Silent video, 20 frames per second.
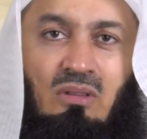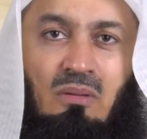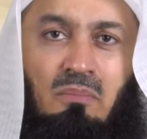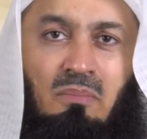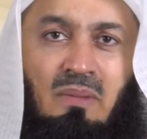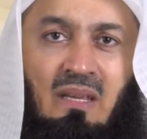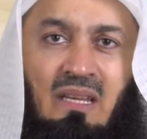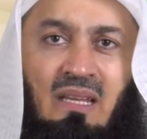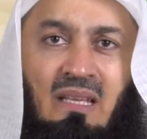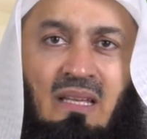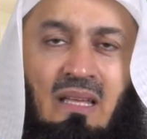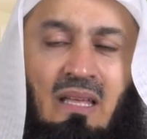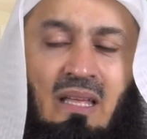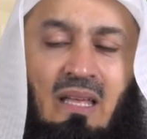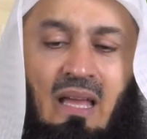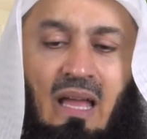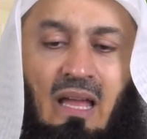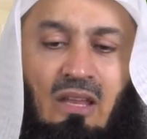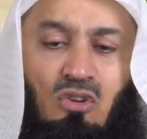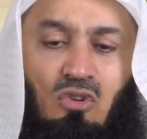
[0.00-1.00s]
on the meaning
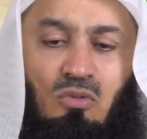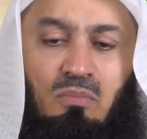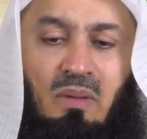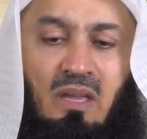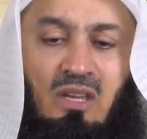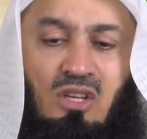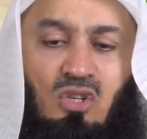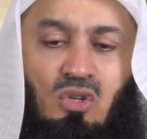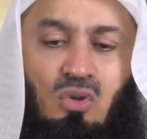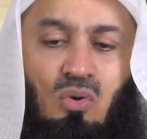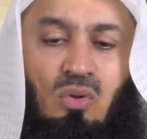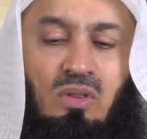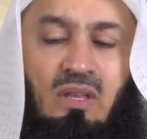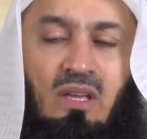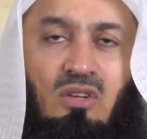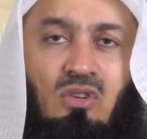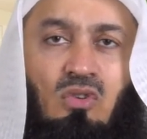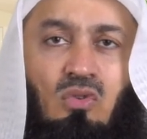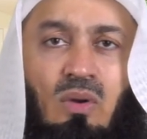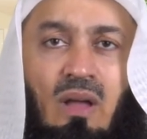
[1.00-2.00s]
and you make sure
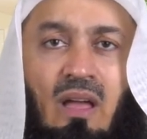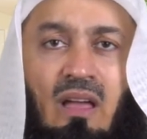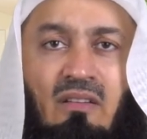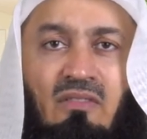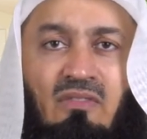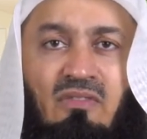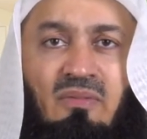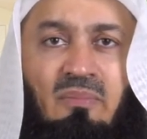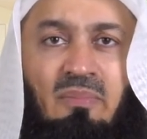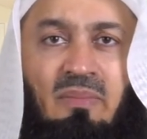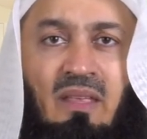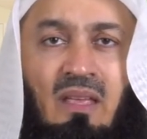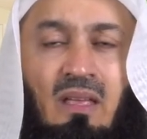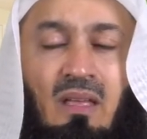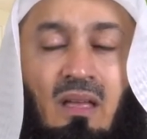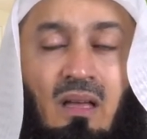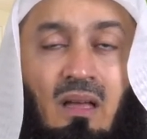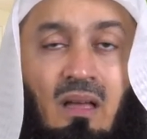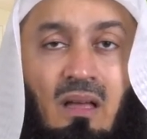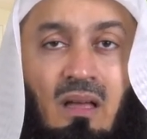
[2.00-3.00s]
that you have
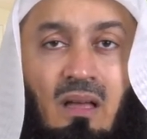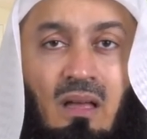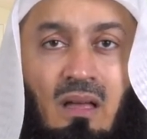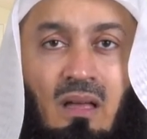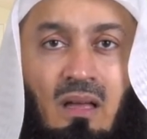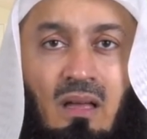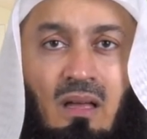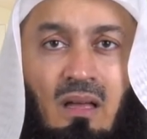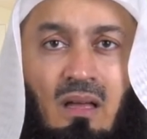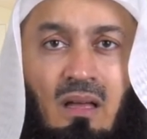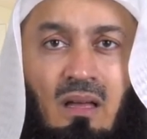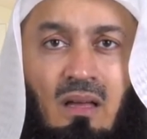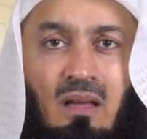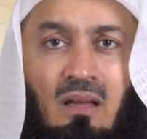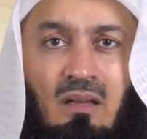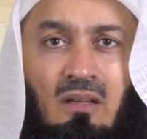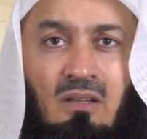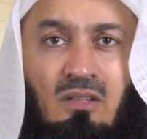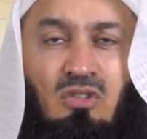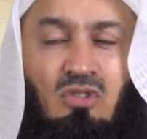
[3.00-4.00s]

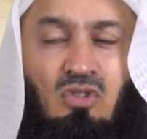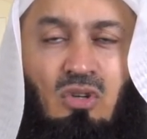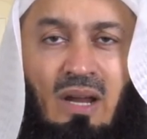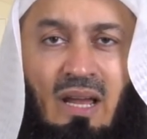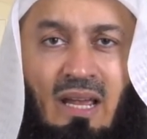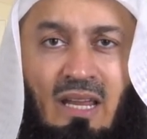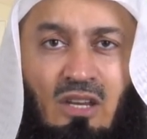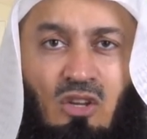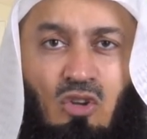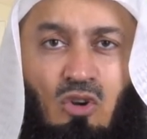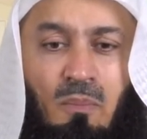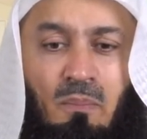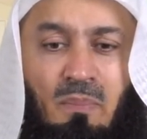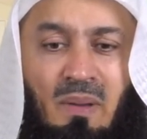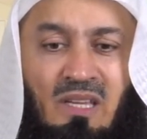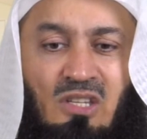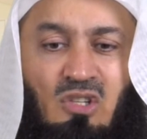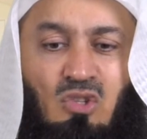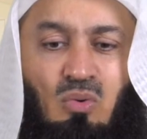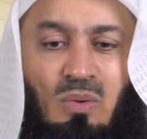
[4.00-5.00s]
uh, tried your
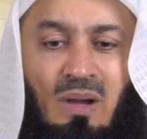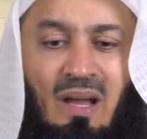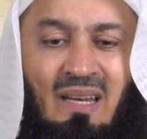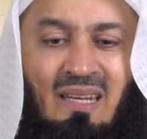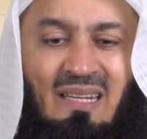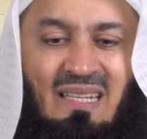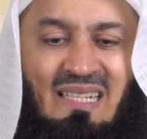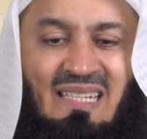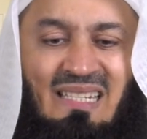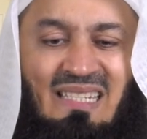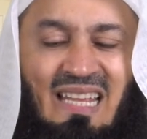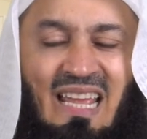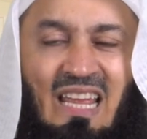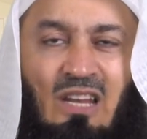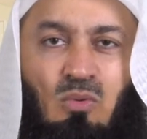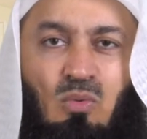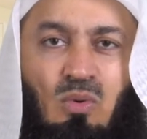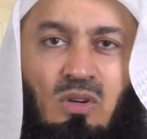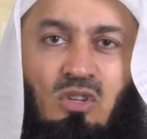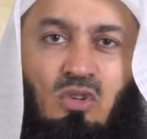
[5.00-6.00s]
best to
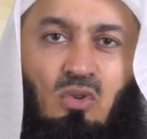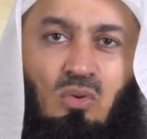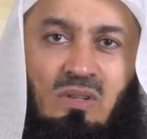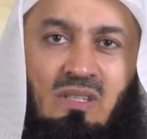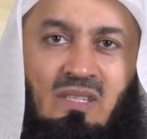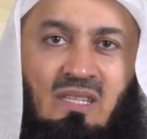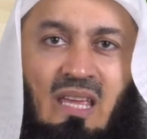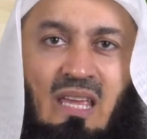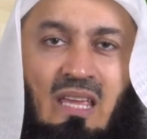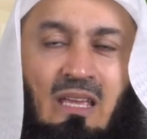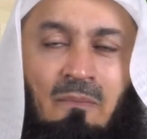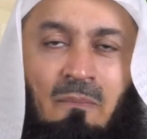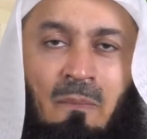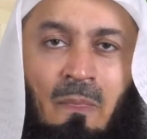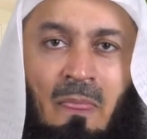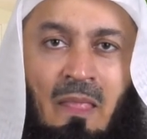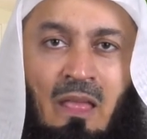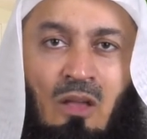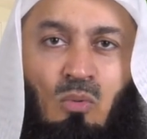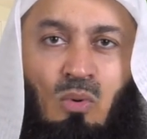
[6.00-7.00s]
understand what you're saying.
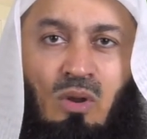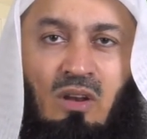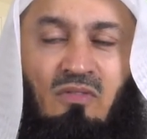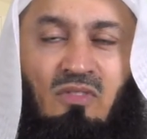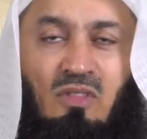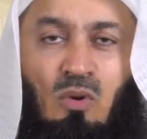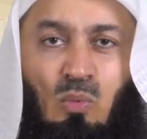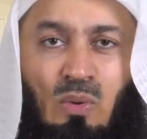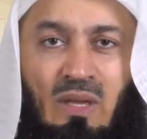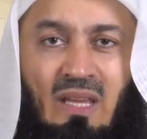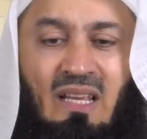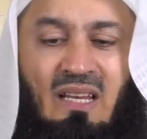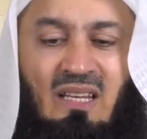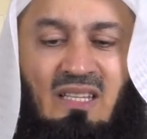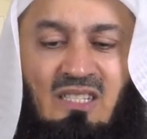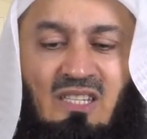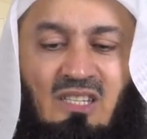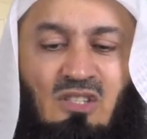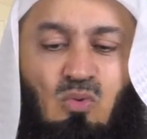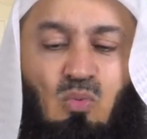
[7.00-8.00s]
One of the
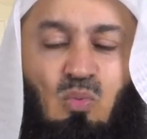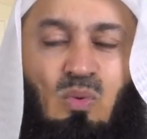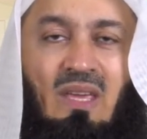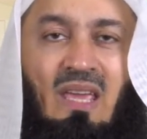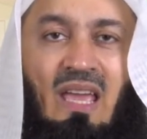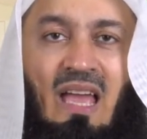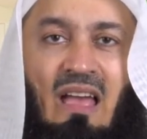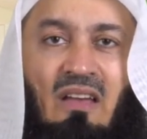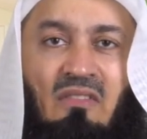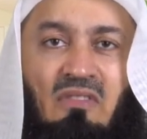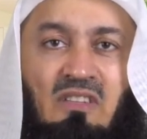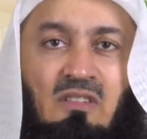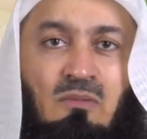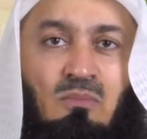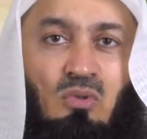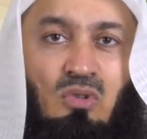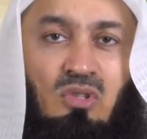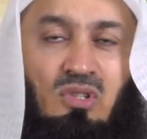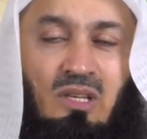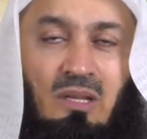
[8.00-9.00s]
weaknesses we have as
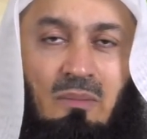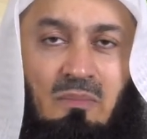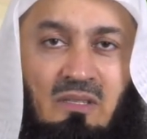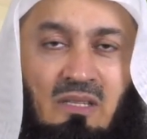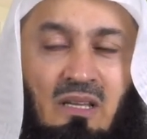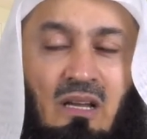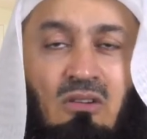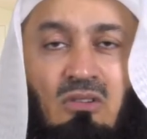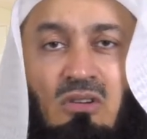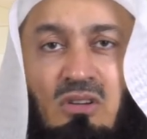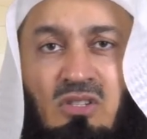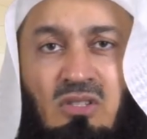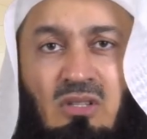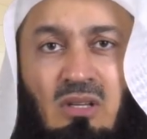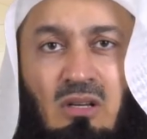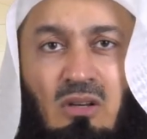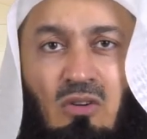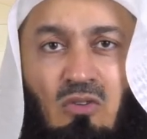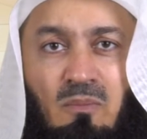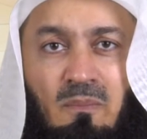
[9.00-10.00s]
Muslims across the
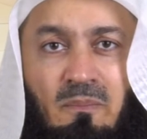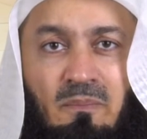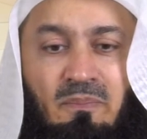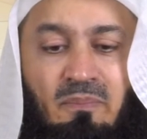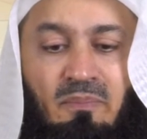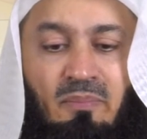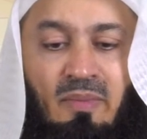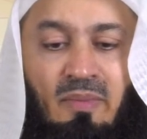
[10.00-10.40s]
globe,